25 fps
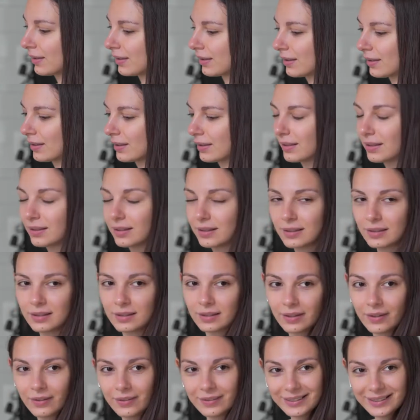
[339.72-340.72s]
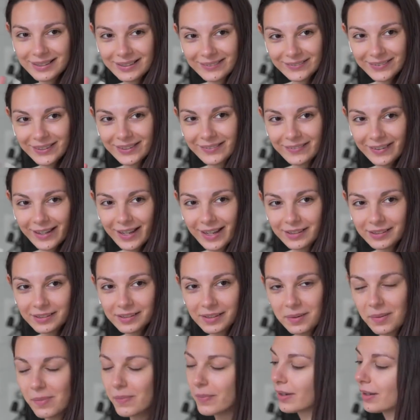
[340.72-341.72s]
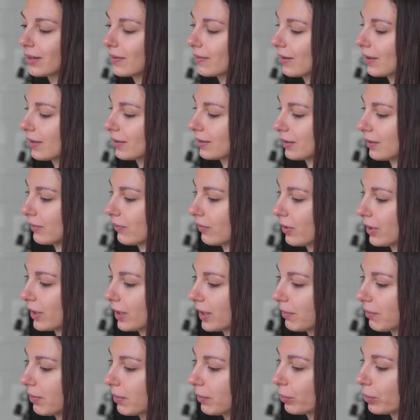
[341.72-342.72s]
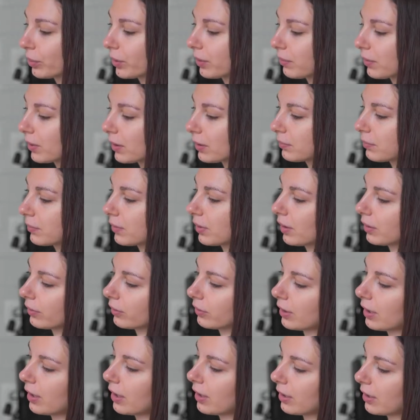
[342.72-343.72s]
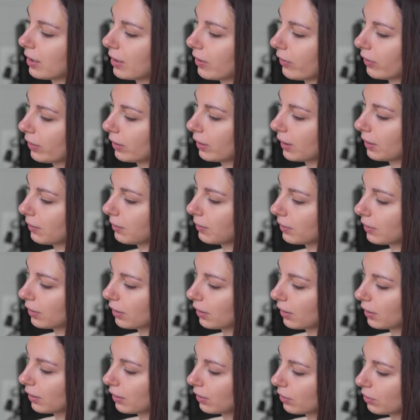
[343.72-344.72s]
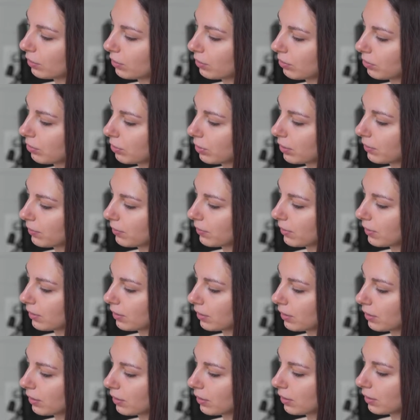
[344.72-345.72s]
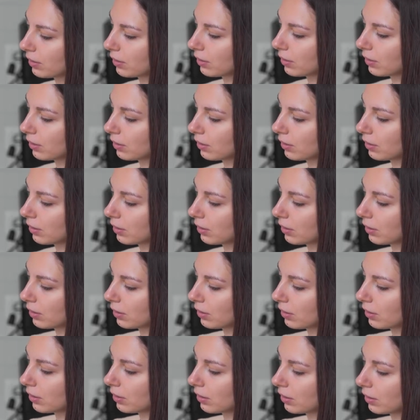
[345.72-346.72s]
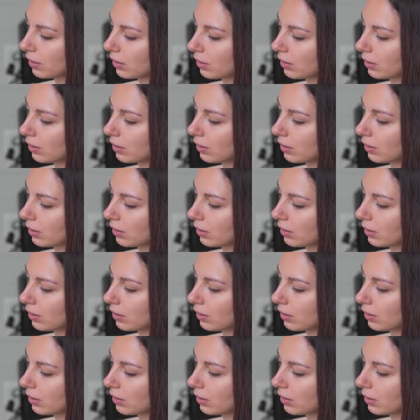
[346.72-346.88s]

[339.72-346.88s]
are true to your personality or to your brand, but see what people start liking the most, watching the most, looking at your